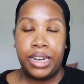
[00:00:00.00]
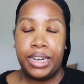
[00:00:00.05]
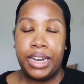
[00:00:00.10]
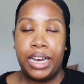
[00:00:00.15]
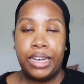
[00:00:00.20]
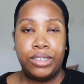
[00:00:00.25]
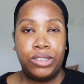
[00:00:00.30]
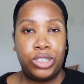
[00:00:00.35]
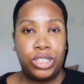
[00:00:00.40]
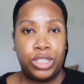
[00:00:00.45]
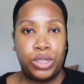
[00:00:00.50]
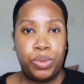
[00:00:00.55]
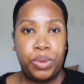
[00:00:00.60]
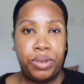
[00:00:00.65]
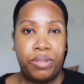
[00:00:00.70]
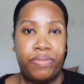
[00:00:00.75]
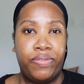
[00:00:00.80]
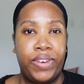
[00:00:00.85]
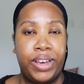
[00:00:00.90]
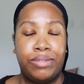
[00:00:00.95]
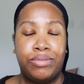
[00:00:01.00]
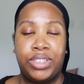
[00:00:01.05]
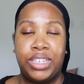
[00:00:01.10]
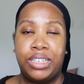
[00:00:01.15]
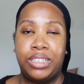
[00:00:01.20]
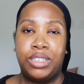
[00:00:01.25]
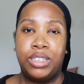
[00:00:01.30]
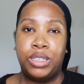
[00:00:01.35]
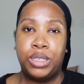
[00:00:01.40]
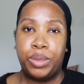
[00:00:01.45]
not just with
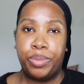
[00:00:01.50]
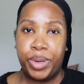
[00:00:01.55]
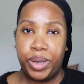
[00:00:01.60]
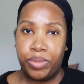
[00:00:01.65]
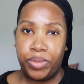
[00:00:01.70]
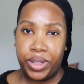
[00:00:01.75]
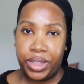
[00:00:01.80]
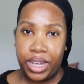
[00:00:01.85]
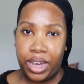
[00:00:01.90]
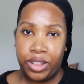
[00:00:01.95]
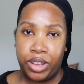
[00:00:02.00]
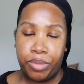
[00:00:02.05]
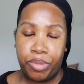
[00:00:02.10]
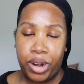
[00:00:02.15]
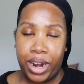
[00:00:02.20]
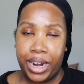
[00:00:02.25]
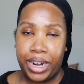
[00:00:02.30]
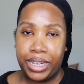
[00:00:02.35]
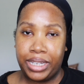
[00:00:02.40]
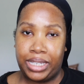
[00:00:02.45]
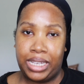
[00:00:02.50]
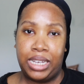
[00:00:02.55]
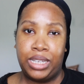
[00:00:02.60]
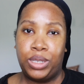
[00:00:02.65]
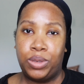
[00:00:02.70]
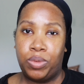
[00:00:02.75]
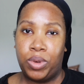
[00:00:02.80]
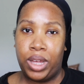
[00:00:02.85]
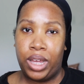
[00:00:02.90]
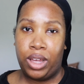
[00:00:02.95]
foundations but with other products
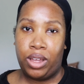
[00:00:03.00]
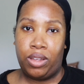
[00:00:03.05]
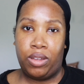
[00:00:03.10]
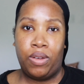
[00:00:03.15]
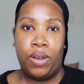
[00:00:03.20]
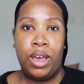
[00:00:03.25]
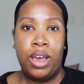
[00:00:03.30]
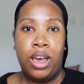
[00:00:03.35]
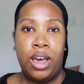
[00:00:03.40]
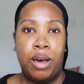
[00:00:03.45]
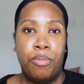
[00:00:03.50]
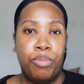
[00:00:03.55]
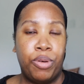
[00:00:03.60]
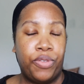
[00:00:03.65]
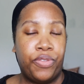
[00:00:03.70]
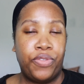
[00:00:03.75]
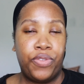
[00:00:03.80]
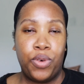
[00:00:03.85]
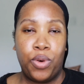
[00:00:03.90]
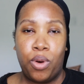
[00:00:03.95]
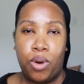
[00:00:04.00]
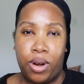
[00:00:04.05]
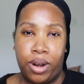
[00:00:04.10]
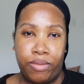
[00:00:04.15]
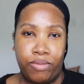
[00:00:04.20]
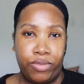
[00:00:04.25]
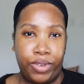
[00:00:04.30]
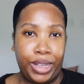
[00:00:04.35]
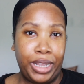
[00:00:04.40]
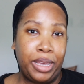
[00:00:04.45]
as well, before
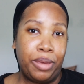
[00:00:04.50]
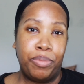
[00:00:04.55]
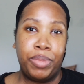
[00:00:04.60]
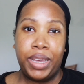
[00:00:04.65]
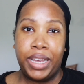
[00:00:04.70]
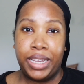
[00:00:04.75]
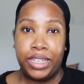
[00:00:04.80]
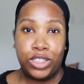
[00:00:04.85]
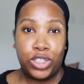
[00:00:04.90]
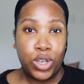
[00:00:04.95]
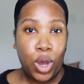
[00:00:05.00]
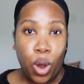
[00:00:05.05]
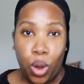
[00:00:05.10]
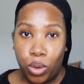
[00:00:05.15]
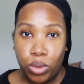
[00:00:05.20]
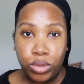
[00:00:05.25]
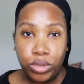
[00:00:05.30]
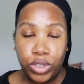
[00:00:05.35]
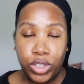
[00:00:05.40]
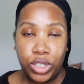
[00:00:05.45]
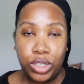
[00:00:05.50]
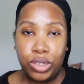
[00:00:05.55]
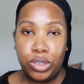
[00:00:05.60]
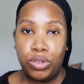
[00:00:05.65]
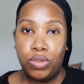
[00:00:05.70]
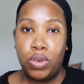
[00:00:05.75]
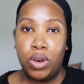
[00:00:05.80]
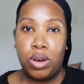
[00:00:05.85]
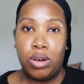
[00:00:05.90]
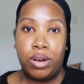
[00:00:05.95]
really being told
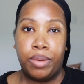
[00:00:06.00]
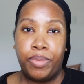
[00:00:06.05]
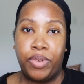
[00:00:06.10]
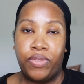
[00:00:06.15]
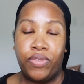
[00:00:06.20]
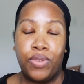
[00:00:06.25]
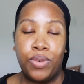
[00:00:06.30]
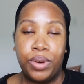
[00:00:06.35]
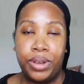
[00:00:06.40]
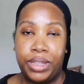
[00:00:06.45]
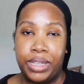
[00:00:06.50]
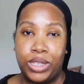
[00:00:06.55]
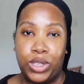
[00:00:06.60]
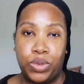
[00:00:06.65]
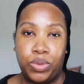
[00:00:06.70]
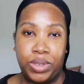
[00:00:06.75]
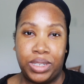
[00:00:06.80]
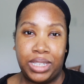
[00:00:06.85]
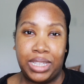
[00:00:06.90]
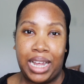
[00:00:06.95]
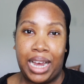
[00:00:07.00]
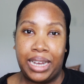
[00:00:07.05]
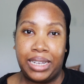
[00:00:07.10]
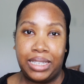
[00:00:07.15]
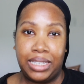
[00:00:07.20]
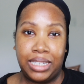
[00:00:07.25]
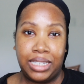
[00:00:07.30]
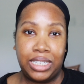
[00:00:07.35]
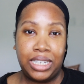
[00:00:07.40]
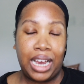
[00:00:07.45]
to, or before this was like
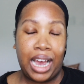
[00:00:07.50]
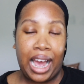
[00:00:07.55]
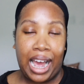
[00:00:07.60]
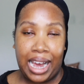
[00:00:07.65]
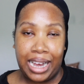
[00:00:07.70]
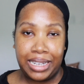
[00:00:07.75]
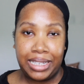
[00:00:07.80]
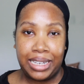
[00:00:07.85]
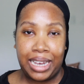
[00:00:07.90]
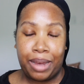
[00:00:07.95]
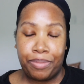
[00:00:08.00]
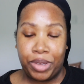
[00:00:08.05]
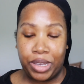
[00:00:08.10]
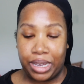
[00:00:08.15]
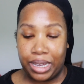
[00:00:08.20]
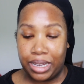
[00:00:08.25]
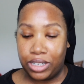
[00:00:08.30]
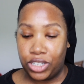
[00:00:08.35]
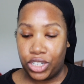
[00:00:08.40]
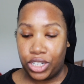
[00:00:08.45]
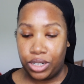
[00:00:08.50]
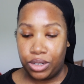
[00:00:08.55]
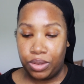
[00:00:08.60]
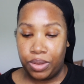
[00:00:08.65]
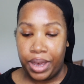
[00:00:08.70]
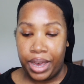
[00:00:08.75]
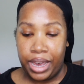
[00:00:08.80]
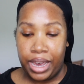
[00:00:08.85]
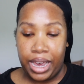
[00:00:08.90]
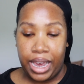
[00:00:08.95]
such a hot topic
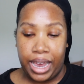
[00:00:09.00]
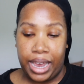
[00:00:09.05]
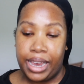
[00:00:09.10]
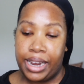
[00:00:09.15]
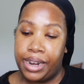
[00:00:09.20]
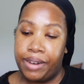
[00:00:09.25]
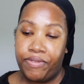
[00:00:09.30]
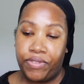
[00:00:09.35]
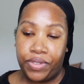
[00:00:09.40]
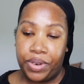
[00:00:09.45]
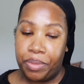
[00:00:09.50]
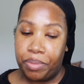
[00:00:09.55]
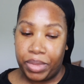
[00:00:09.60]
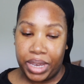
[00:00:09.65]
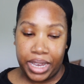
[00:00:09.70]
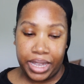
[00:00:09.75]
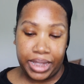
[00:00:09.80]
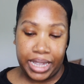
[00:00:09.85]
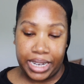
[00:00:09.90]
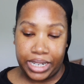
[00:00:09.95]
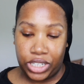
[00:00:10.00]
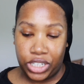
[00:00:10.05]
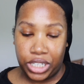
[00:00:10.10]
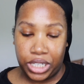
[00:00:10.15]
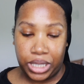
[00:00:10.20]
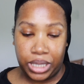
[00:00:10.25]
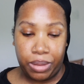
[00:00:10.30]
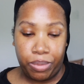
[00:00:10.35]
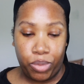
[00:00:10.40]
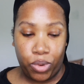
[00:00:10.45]
issue. And for me, that's
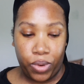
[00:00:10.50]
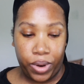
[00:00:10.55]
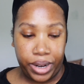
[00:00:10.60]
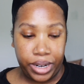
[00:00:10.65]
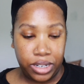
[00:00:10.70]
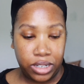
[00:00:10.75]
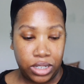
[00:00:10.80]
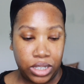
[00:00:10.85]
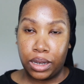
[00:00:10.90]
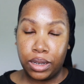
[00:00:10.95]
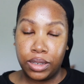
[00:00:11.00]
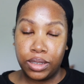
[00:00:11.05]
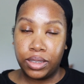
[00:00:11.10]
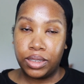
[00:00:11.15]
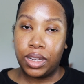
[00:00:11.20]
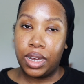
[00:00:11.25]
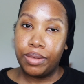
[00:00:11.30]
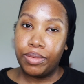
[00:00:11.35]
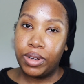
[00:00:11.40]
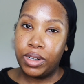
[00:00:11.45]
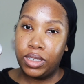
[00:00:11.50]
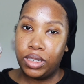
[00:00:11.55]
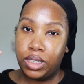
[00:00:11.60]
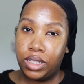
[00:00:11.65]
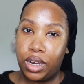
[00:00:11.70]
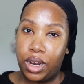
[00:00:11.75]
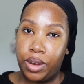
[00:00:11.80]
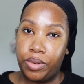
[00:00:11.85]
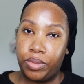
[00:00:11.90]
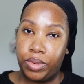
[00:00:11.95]
just important. So I'm going to
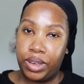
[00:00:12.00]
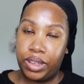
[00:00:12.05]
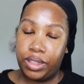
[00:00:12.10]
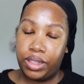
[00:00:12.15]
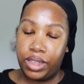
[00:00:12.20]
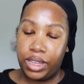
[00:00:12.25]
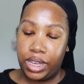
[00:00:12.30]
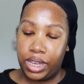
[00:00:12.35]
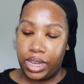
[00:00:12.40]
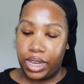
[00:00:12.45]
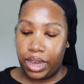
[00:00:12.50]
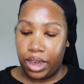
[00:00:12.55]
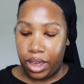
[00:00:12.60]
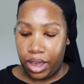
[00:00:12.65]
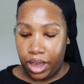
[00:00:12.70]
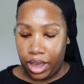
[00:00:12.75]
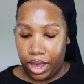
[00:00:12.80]
start with the